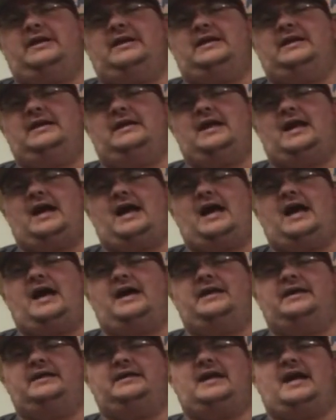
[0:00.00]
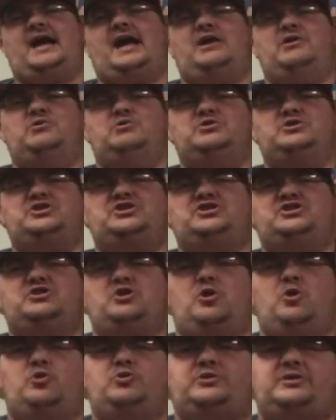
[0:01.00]
in on a guy who is
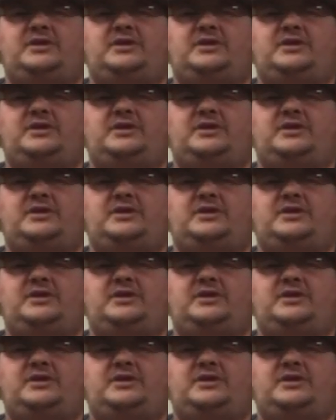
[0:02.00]
so